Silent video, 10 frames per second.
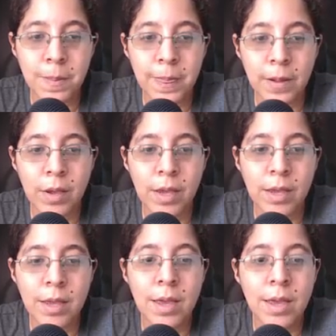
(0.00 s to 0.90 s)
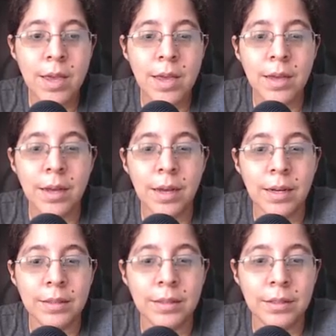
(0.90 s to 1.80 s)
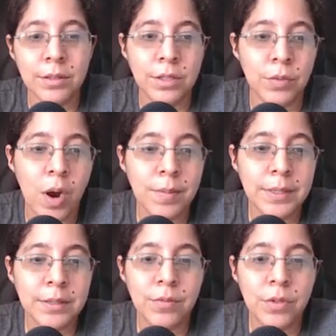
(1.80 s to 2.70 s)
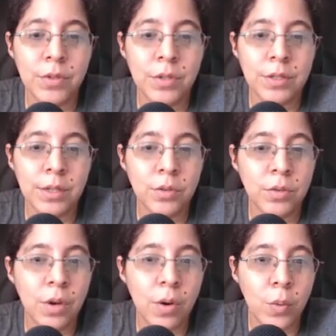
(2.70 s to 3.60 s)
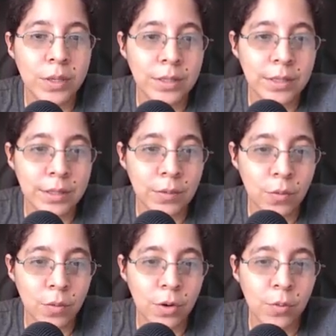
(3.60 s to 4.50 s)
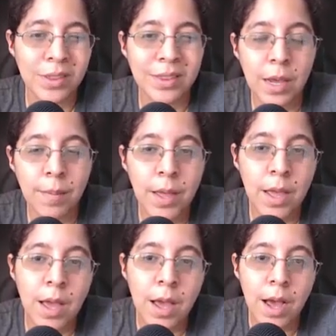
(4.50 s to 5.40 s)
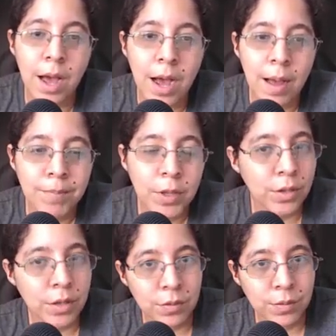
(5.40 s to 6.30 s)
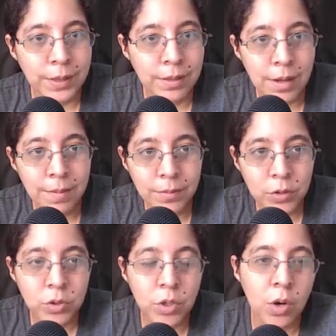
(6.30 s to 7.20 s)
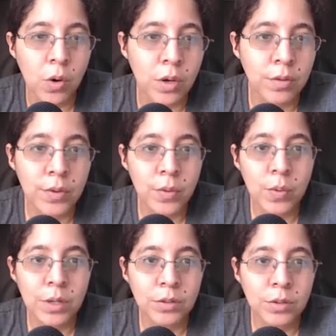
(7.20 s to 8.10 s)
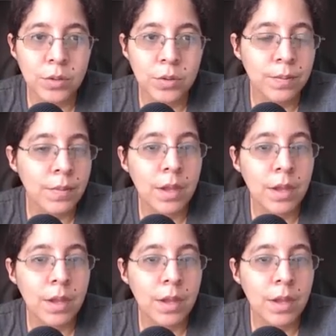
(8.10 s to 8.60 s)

Okay. These are the requirements if you decide to work with them. I'm not going to read them. So if you want to